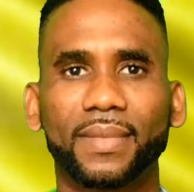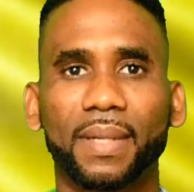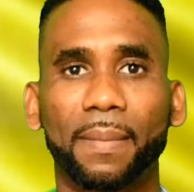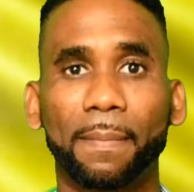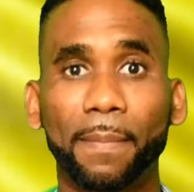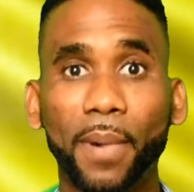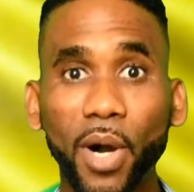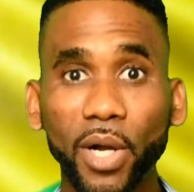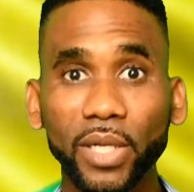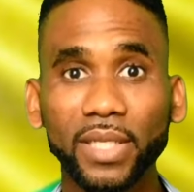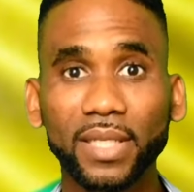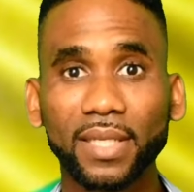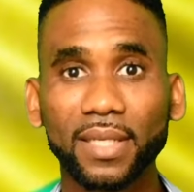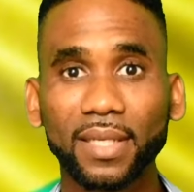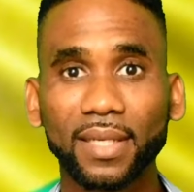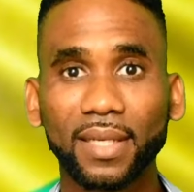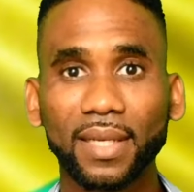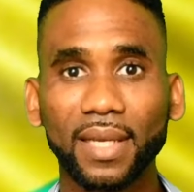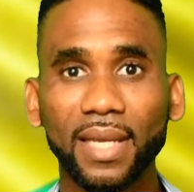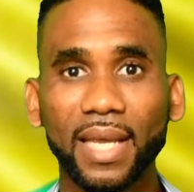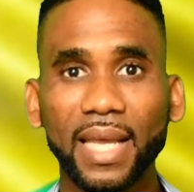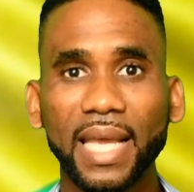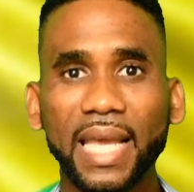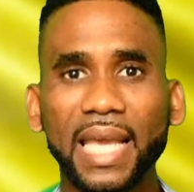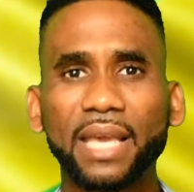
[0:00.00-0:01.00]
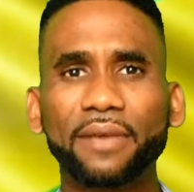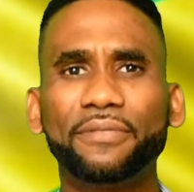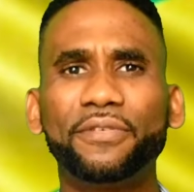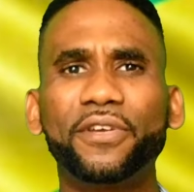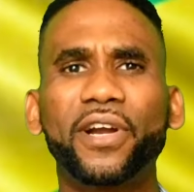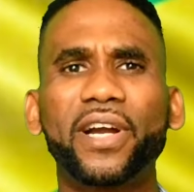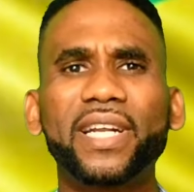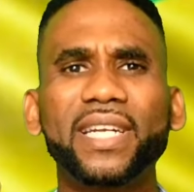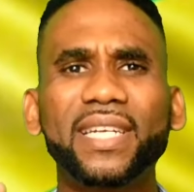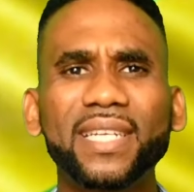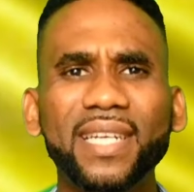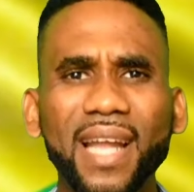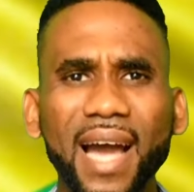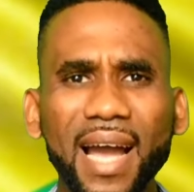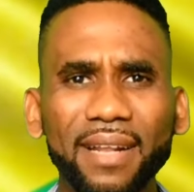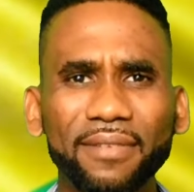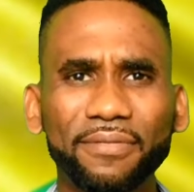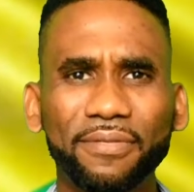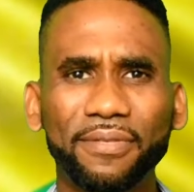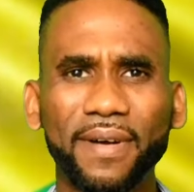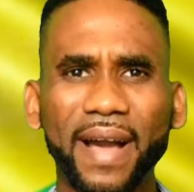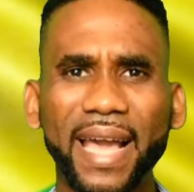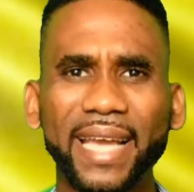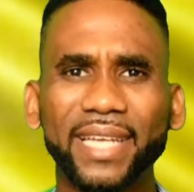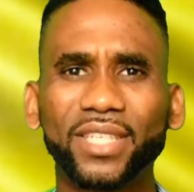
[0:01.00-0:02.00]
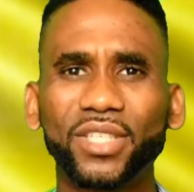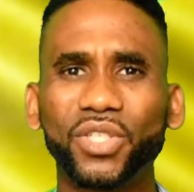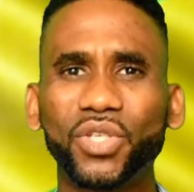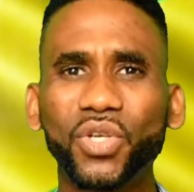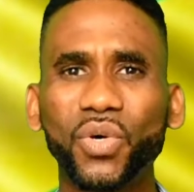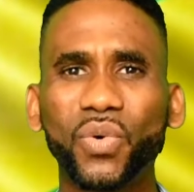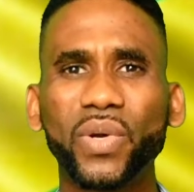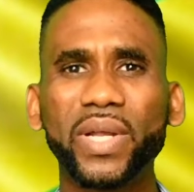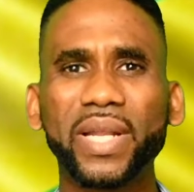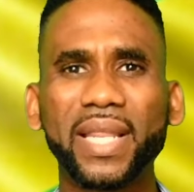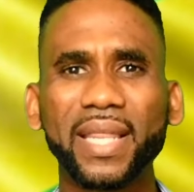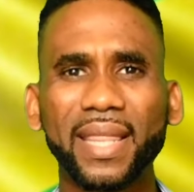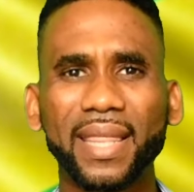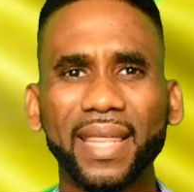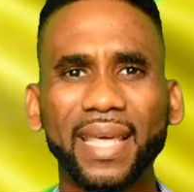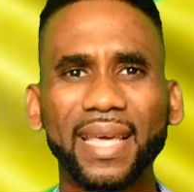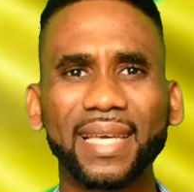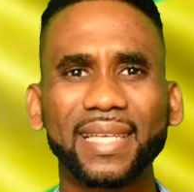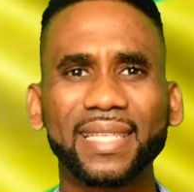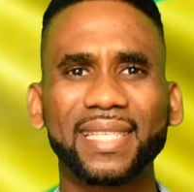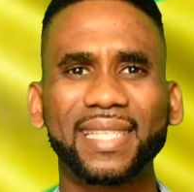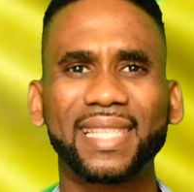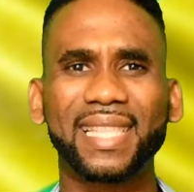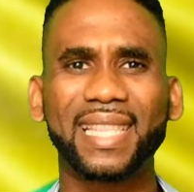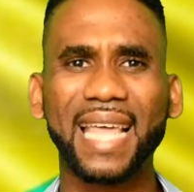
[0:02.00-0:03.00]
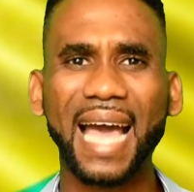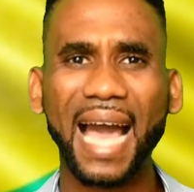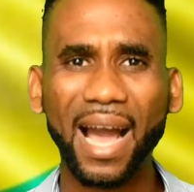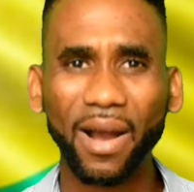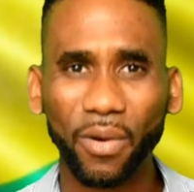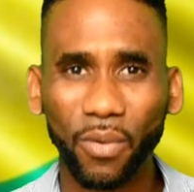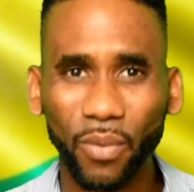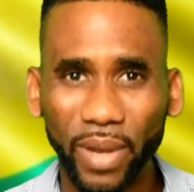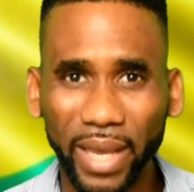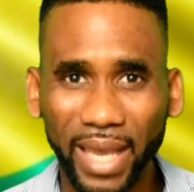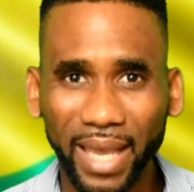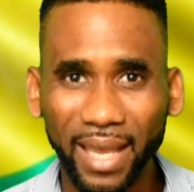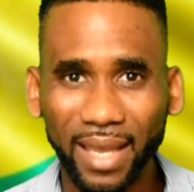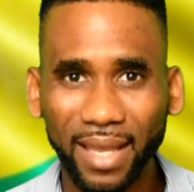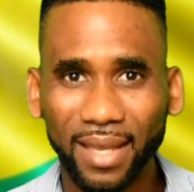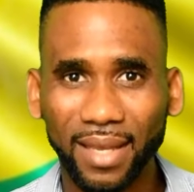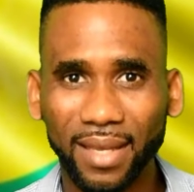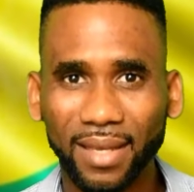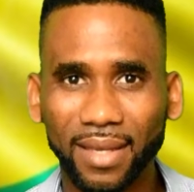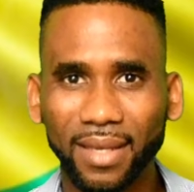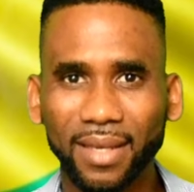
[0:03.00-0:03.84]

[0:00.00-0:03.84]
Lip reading: But if you are not fine doing things that way,